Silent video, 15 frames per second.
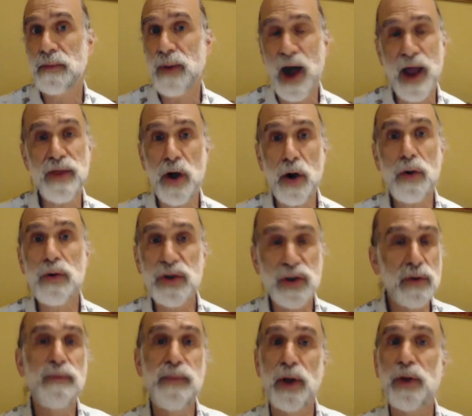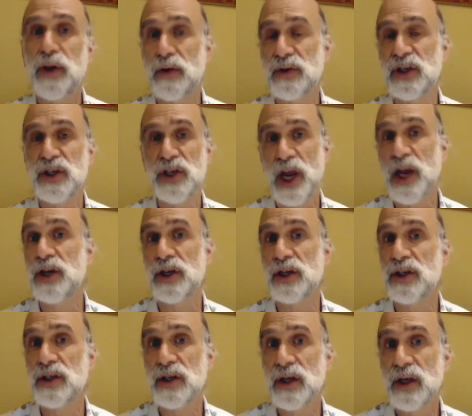by those who built those
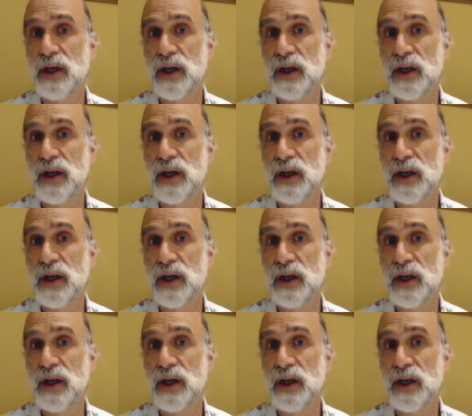exchanges